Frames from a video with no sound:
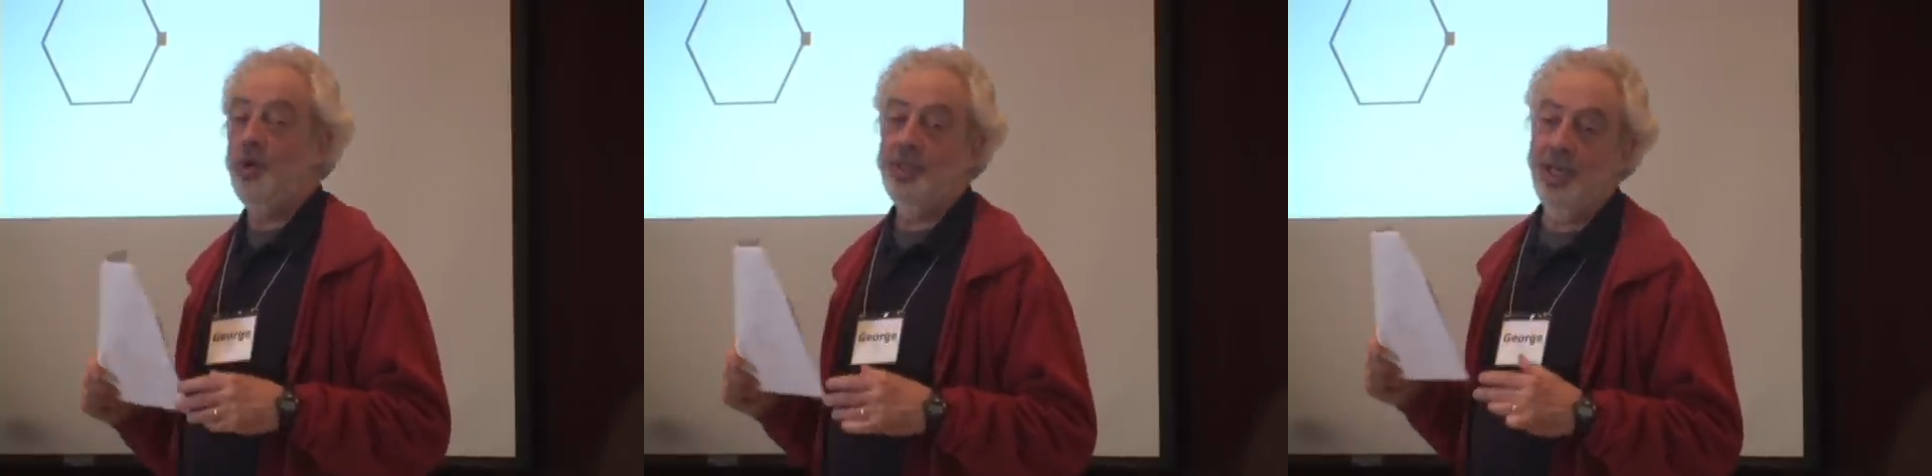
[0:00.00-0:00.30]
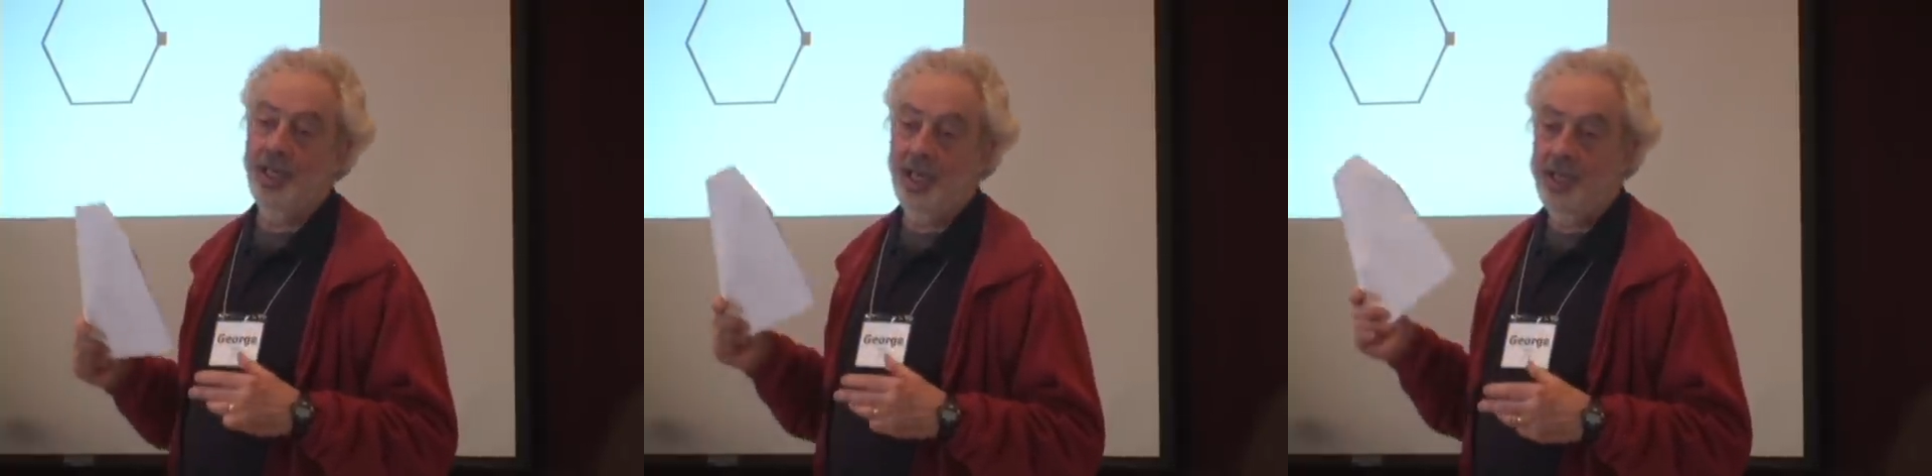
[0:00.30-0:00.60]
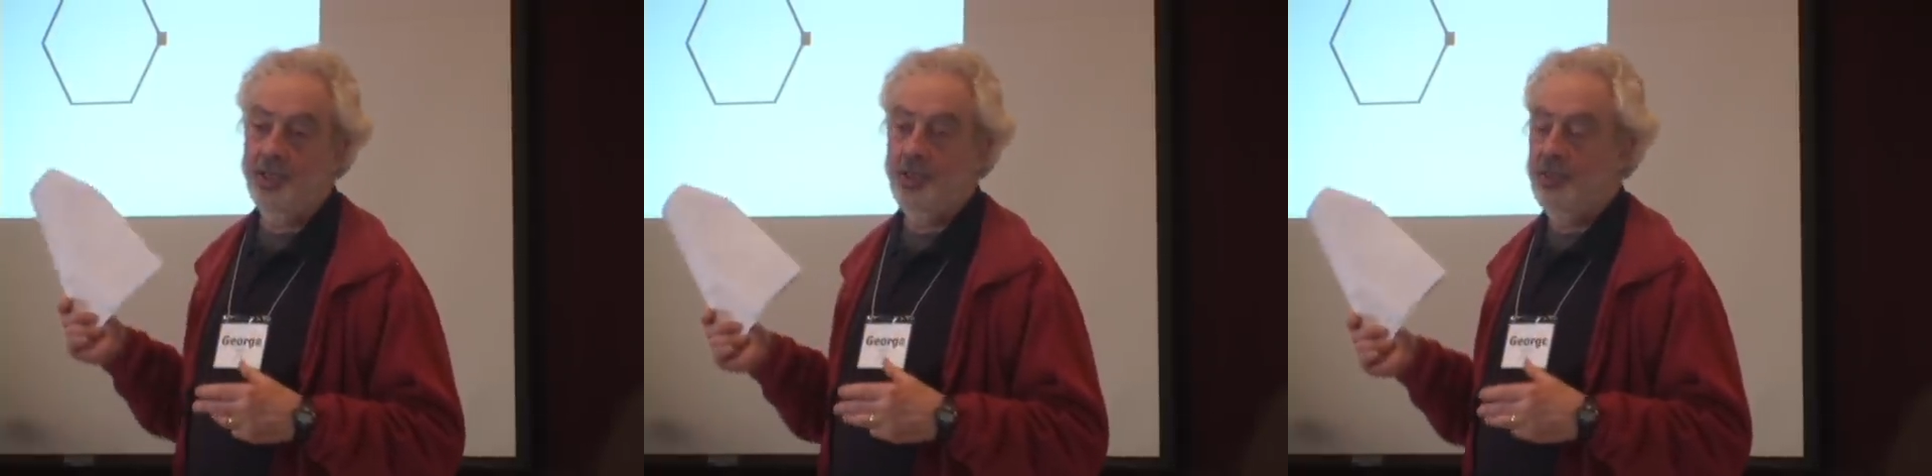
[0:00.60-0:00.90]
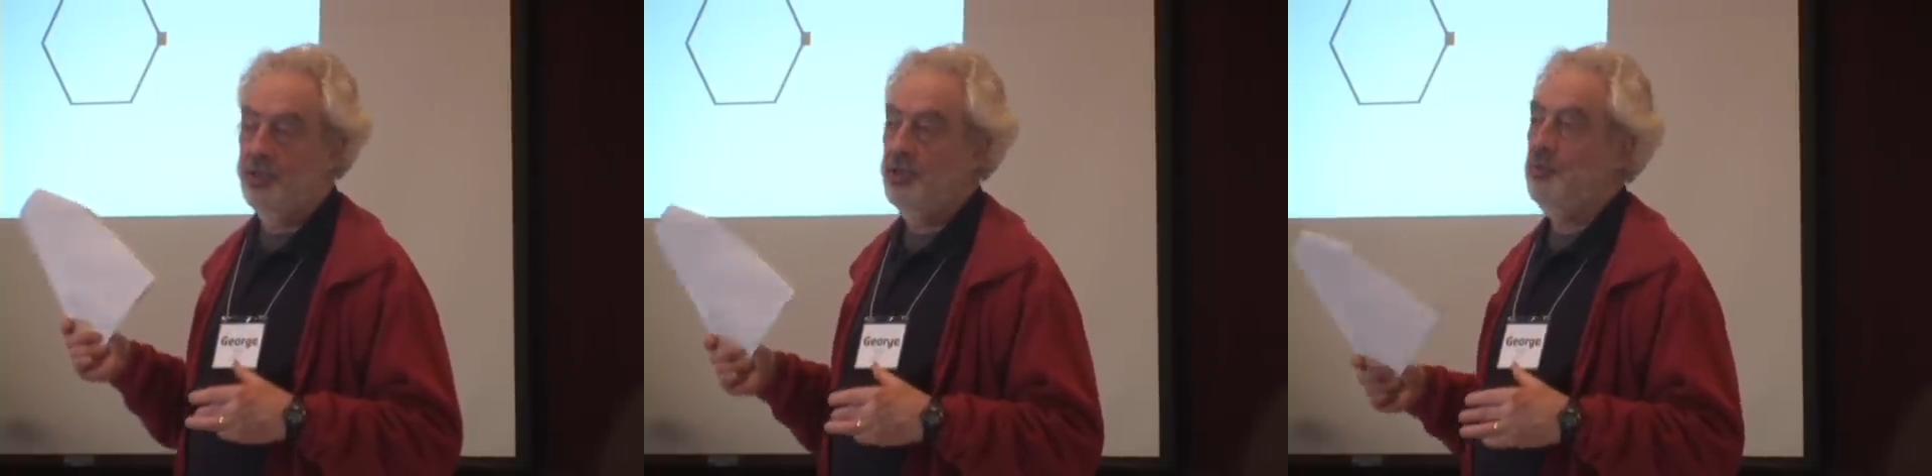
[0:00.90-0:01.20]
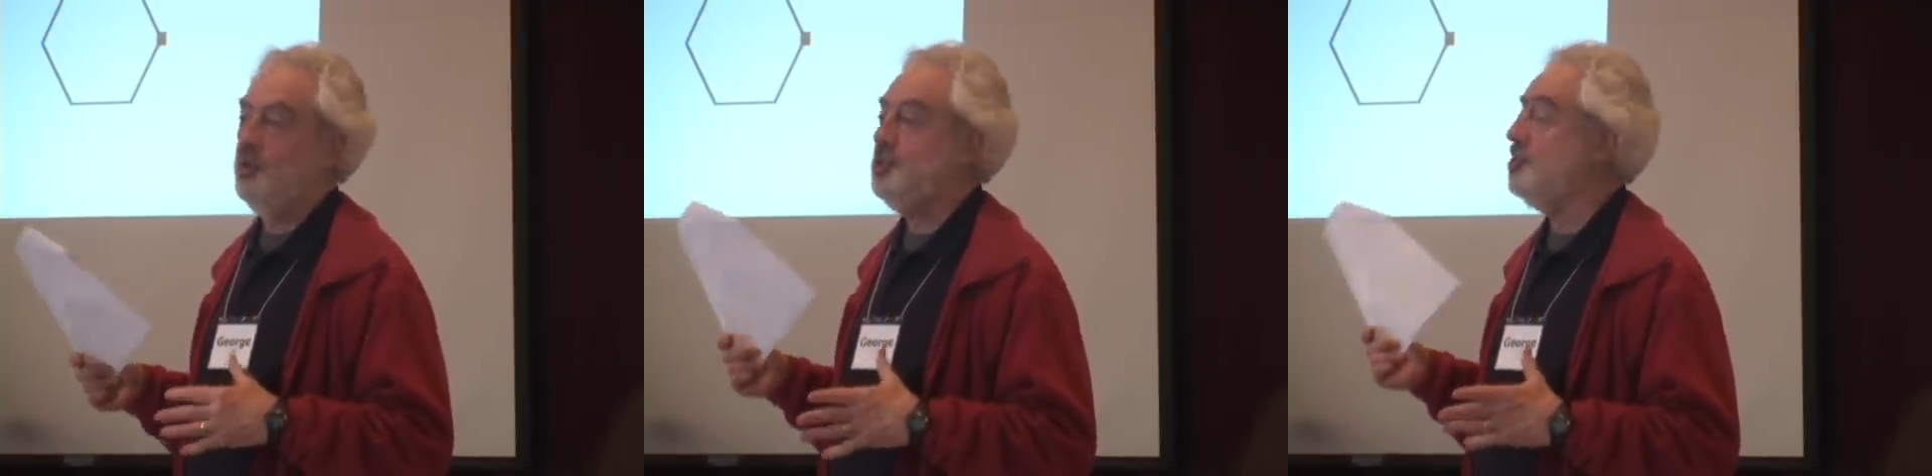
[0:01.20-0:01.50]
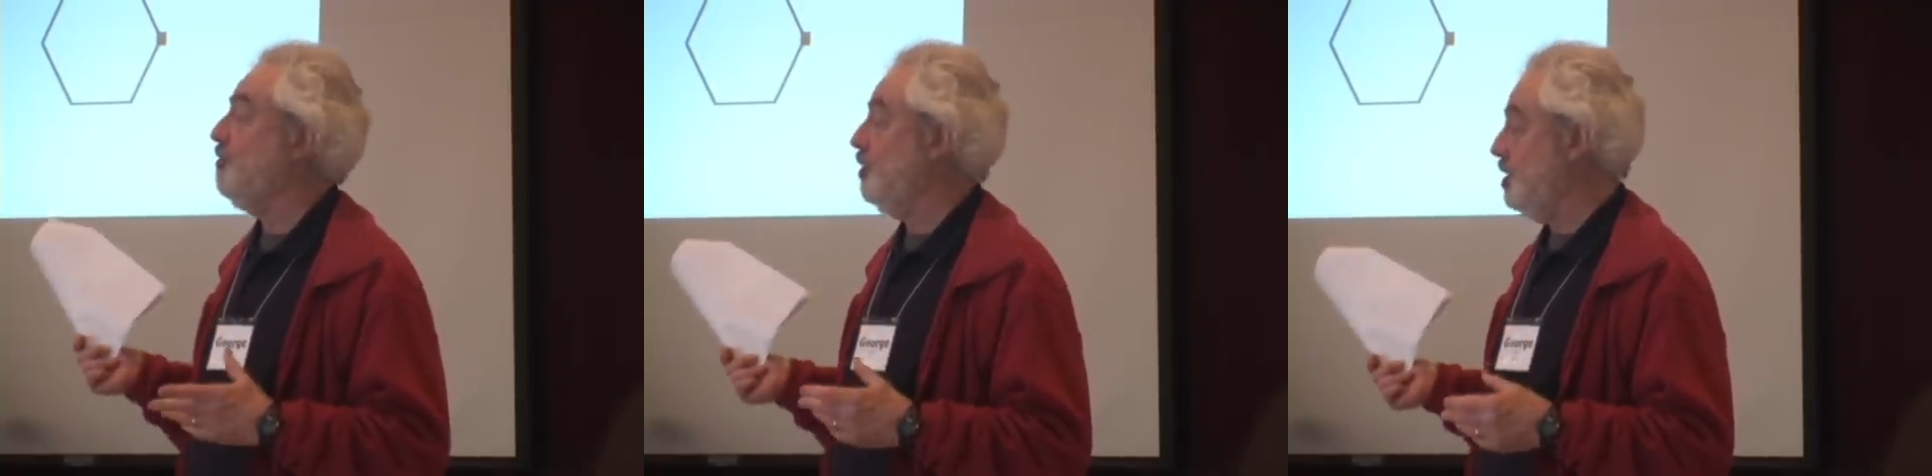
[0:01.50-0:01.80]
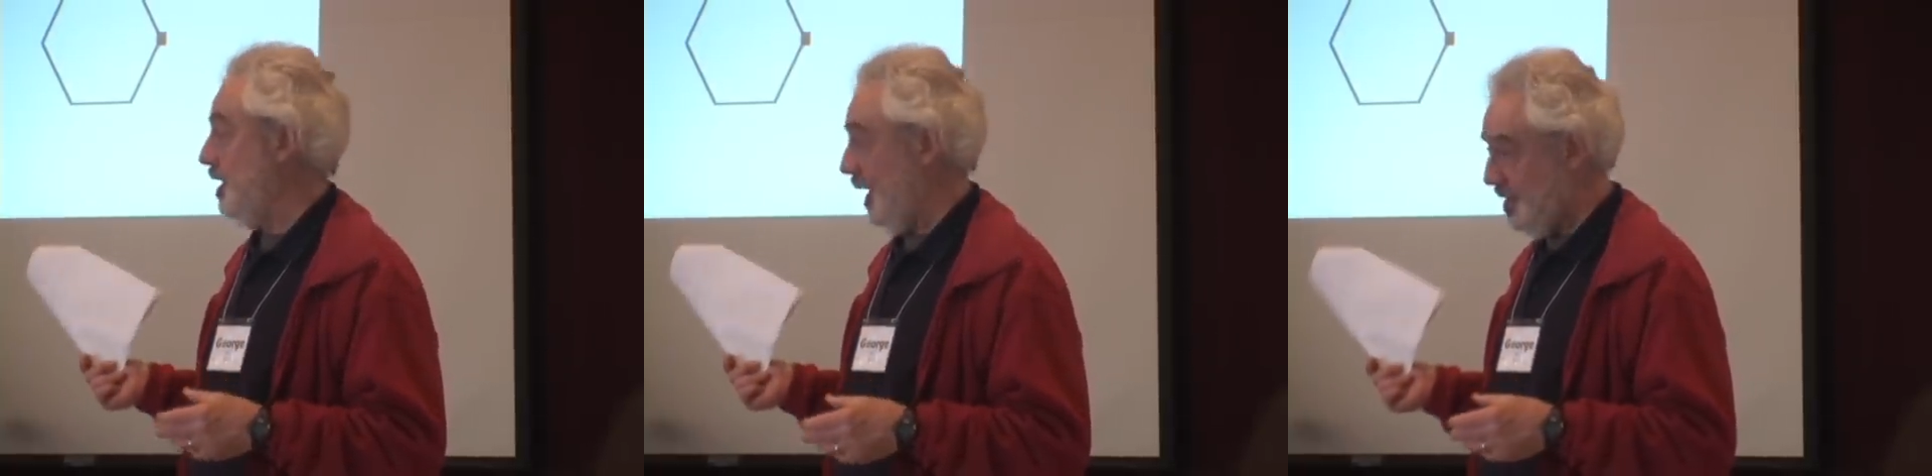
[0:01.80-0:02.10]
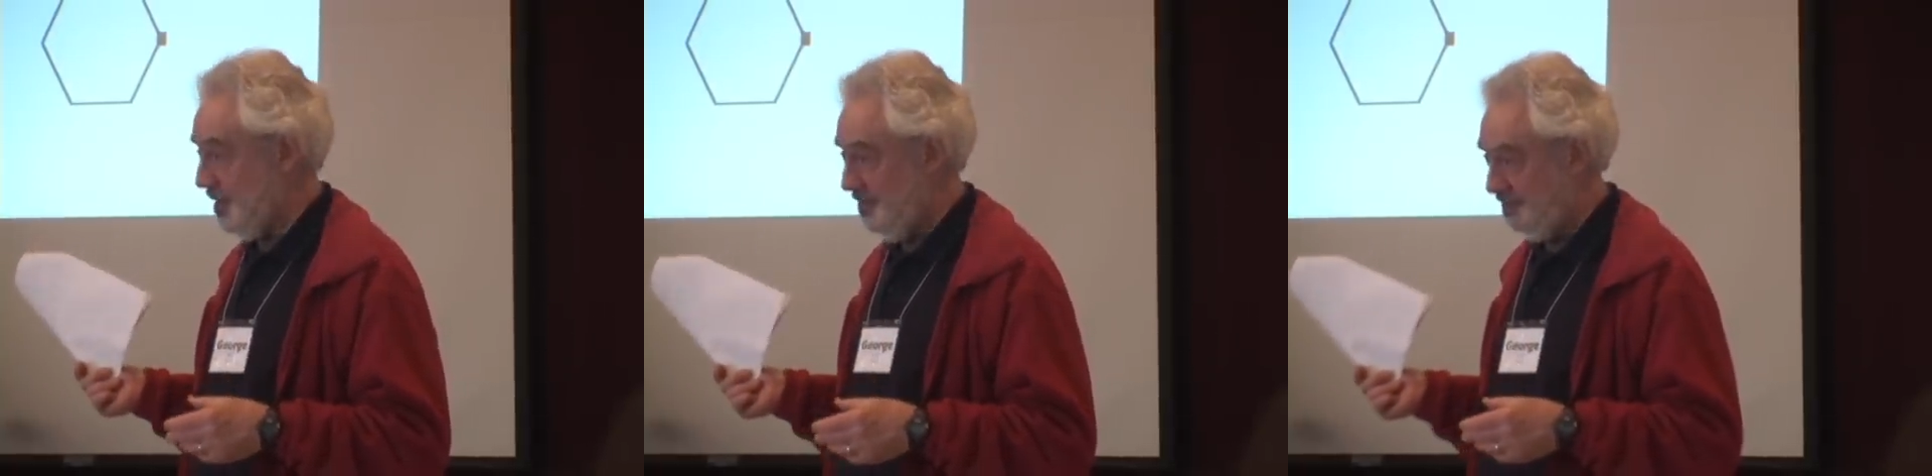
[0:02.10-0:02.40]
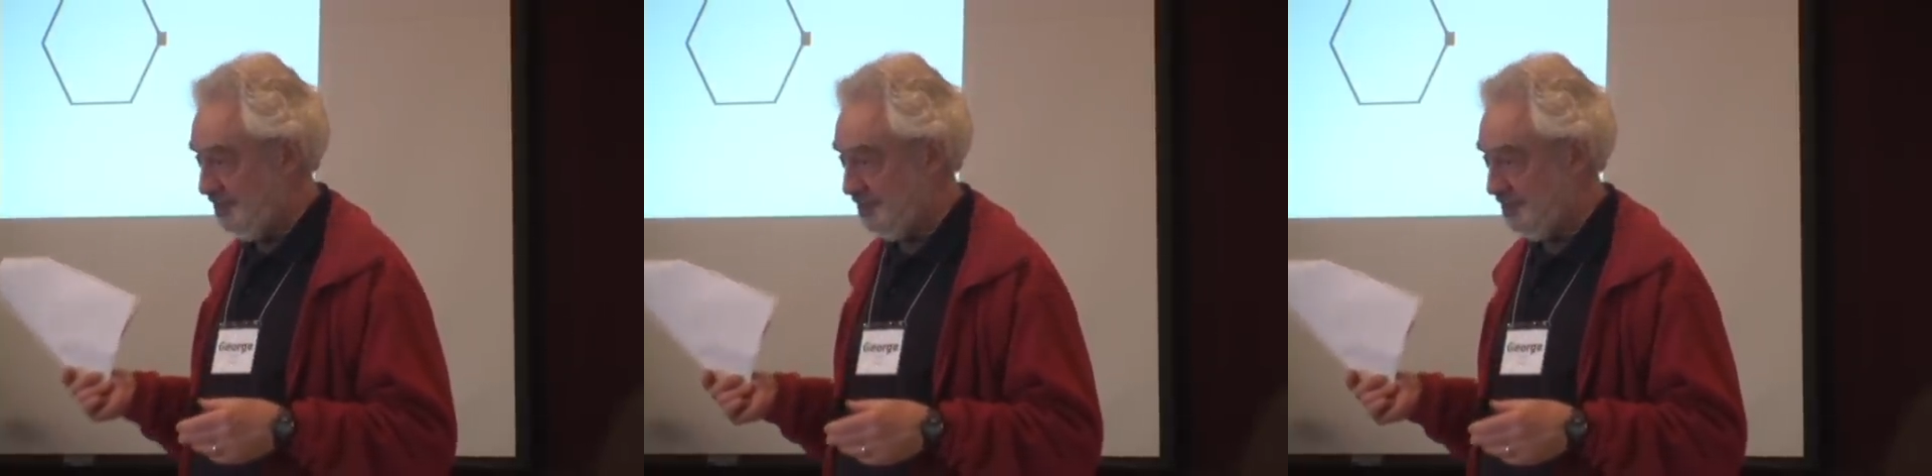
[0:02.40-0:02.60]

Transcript: word that I'd like you to learn, which is vertex.